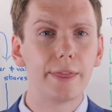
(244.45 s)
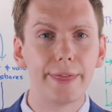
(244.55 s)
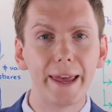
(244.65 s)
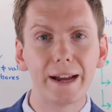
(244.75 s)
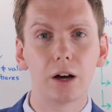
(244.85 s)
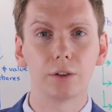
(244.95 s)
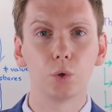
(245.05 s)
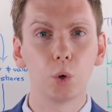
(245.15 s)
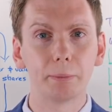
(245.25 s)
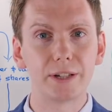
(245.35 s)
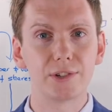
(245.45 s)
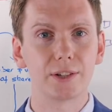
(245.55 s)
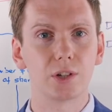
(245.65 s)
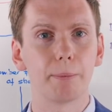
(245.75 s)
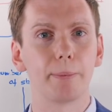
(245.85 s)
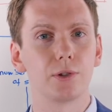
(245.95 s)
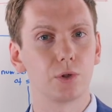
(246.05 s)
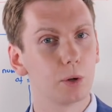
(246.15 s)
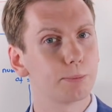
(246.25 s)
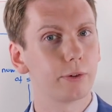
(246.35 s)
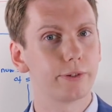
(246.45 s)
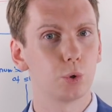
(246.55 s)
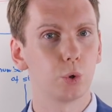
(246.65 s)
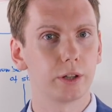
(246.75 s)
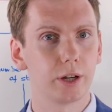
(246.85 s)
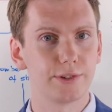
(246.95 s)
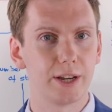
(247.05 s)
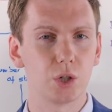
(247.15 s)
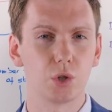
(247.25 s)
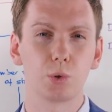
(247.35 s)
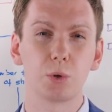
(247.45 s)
They are normally set up as non-profit organizations,